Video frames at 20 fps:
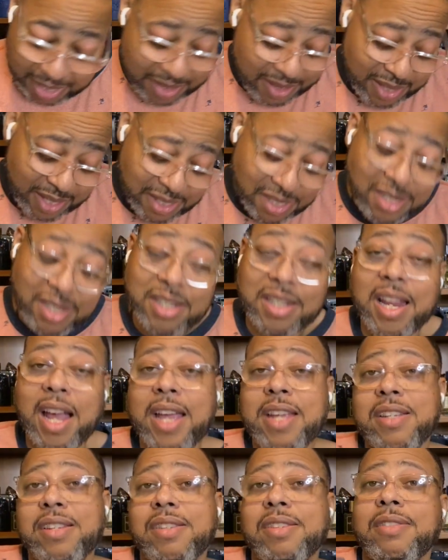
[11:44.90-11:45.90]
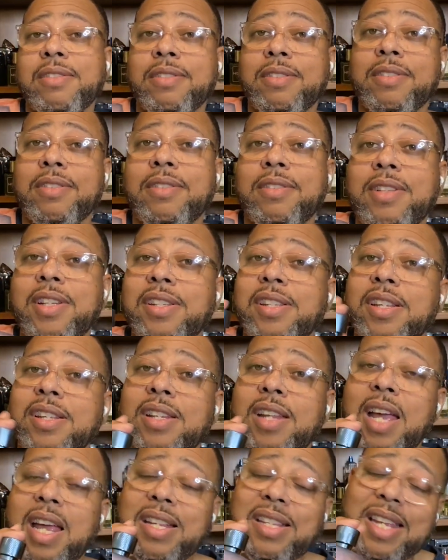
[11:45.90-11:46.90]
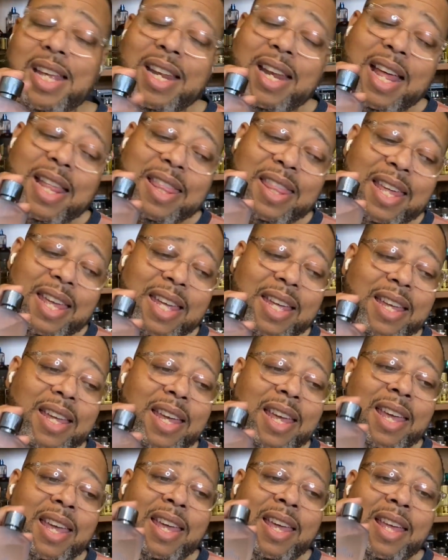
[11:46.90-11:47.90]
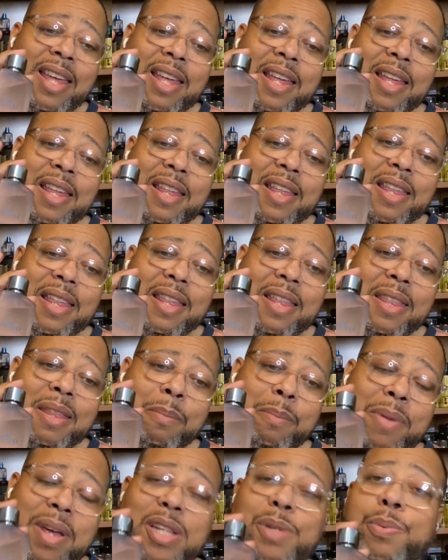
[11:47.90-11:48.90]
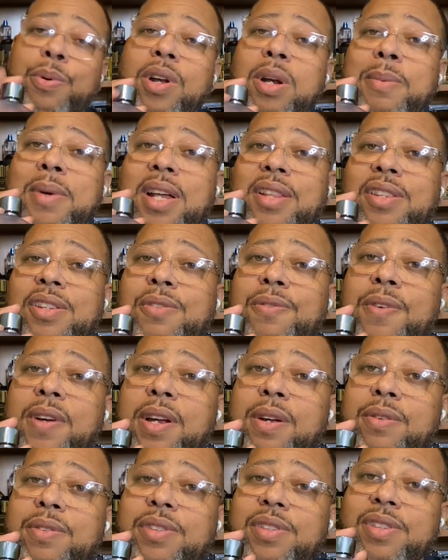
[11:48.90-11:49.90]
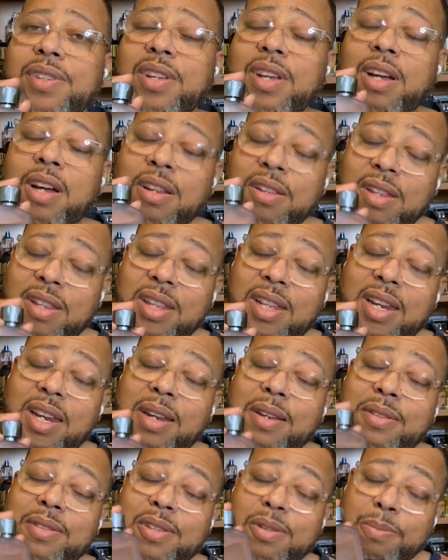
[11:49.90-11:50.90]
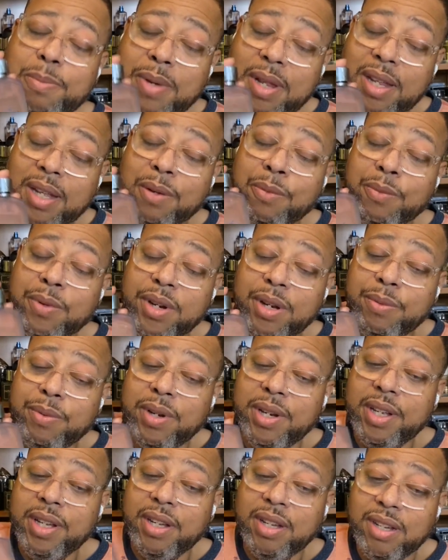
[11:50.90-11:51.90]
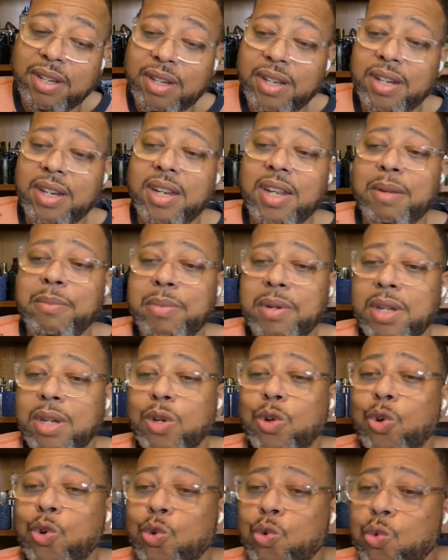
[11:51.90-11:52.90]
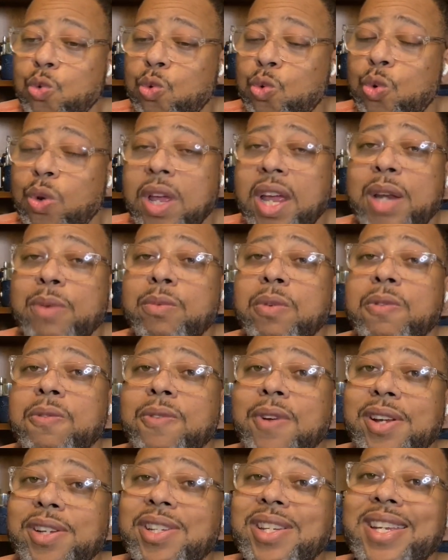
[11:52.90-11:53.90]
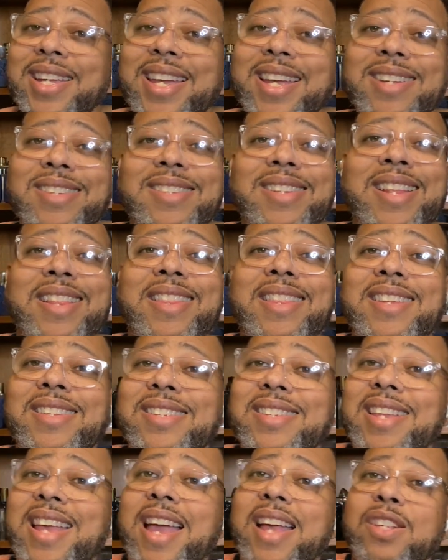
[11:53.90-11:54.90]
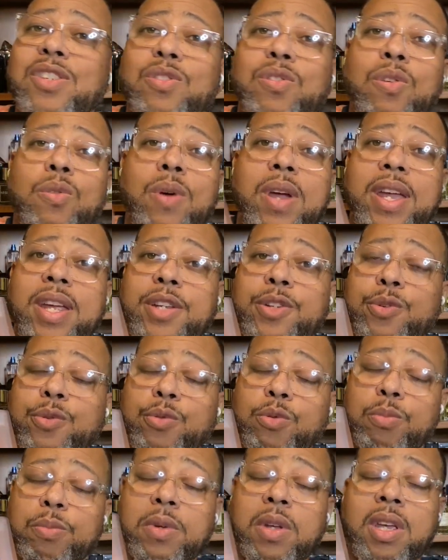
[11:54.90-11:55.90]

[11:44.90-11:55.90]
This is nice. This is nice. And I think the best part about this fragrance, other than it smelling really, really good and being cool and refreshing, is that this has no age group.